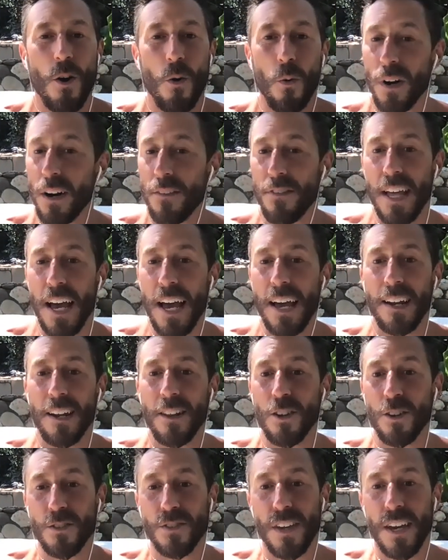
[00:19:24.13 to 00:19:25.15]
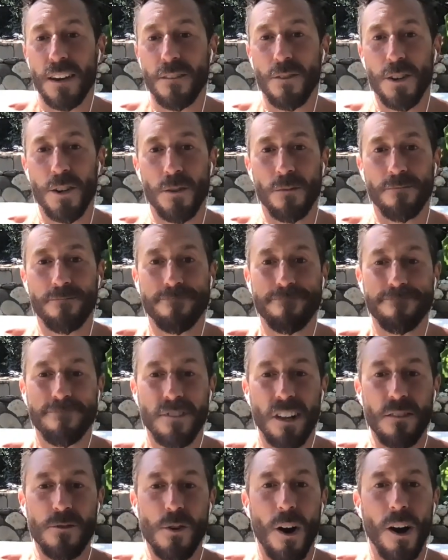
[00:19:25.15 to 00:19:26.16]
whatever that looks like for you.
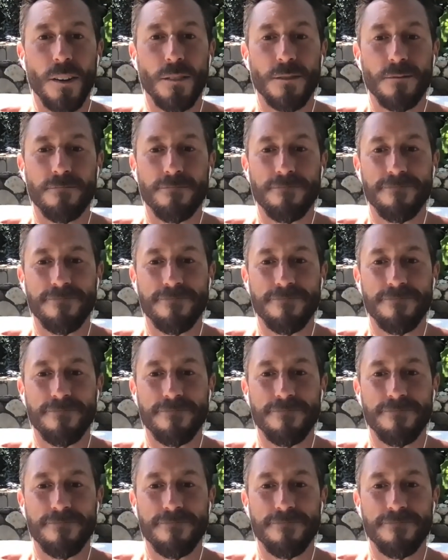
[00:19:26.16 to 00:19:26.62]
Love you all.